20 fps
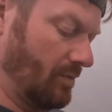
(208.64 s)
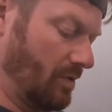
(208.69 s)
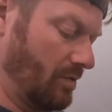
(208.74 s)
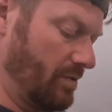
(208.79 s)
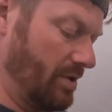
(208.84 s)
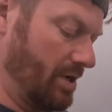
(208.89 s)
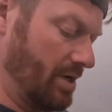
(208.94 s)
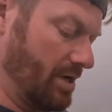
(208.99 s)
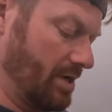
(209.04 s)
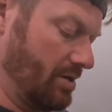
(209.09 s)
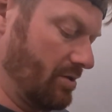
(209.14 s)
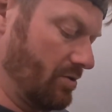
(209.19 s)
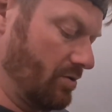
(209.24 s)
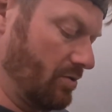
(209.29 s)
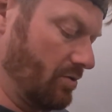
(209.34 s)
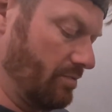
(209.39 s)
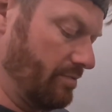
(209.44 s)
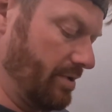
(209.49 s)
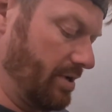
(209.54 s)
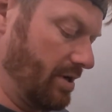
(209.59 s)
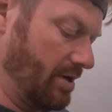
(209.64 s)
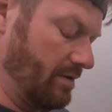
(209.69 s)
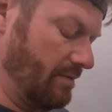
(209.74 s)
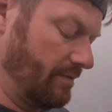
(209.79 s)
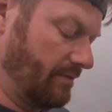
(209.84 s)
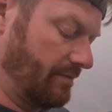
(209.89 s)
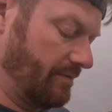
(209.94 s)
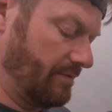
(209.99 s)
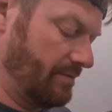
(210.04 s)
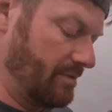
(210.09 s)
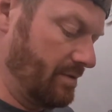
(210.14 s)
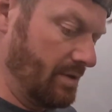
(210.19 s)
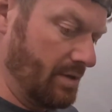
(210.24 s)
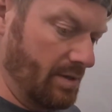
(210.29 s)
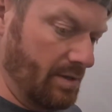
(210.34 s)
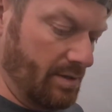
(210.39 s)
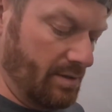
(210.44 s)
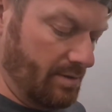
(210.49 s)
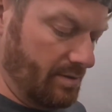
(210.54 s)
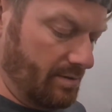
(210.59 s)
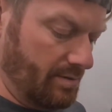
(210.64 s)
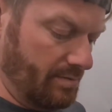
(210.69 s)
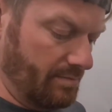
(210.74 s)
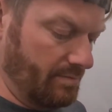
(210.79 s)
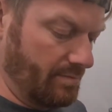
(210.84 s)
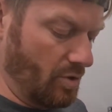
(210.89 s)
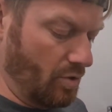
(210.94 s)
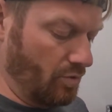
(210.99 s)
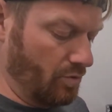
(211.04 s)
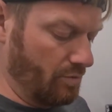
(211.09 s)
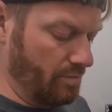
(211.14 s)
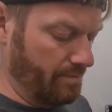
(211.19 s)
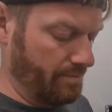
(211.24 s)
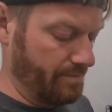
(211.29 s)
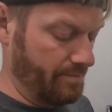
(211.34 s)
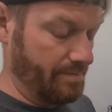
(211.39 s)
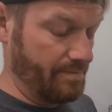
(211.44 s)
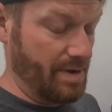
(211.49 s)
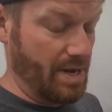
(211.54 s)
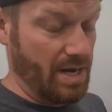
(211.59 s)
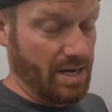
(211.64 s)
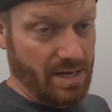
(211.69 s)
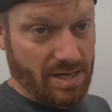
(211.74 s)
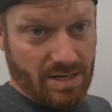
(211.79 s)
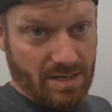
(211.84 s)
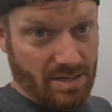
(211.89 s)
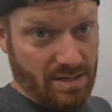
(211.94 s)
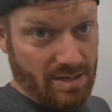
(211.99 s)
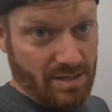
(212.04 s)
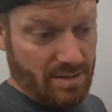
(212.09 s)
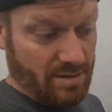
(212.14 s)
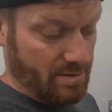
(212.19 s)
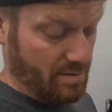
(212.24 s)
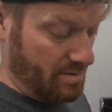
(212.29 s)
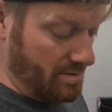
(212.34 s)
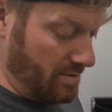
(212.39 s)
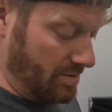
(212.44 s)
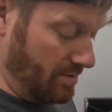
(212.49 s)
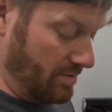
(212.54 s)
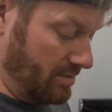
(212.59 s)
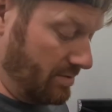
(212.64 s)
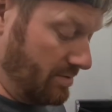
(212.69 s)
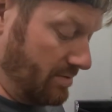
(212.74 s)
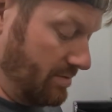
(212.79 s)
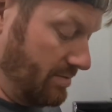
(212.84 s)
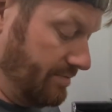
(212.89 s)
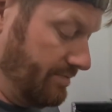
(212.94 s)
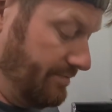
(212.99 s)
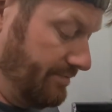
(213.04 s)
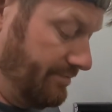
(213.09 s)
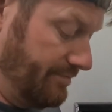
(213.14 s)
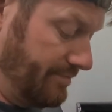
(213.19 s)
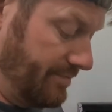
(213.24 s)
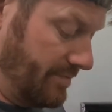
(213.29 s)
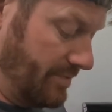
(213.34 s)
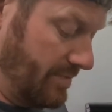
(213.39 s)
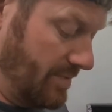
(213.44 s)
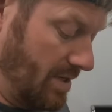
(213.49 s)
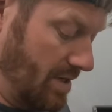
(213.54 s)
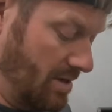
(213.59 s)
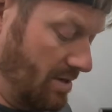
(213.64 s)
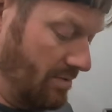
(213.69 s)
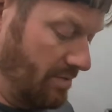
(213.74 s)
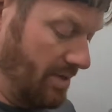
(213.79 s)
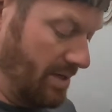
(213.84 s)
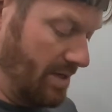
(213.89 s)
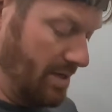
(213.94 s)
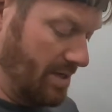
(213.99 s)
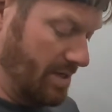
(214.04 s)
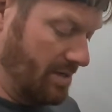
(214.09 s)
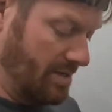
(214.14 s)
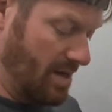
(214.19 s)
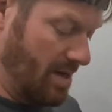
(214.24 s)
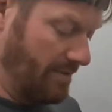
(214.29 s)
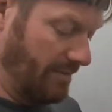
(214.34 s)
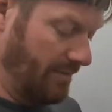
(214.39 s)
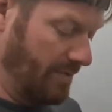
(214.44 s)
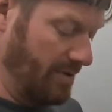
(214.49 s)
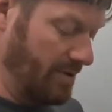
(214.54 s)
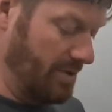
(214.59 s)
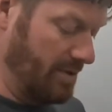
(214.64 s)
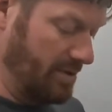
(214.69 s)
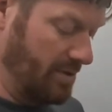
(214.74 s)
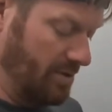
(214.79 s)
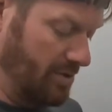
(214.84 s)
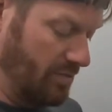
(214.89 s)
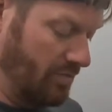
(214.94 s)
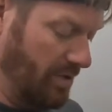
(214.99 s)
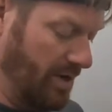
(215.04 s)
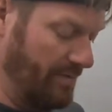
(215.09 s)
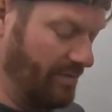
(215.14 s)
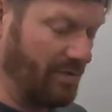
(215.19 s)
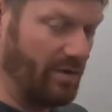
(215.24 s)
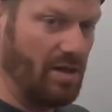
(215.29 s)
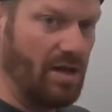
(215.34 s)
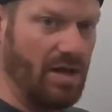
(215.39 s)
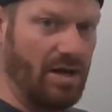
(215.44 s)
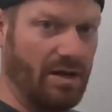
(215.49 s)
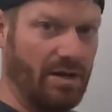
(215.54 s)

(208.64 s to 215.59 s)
You can get local beef, local bacon, local, you know, we can get a lot of good, we have a lot